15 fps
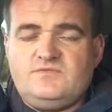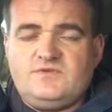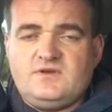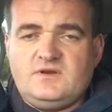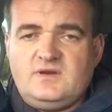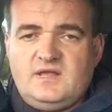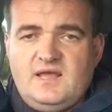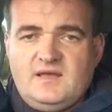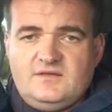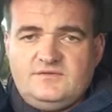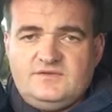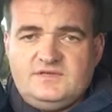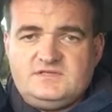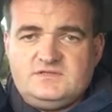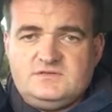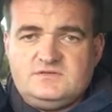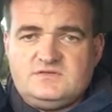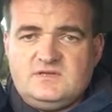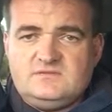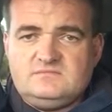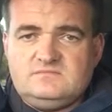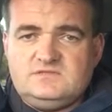If they've got any health issues,
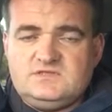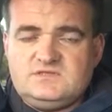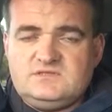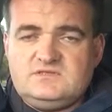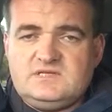then just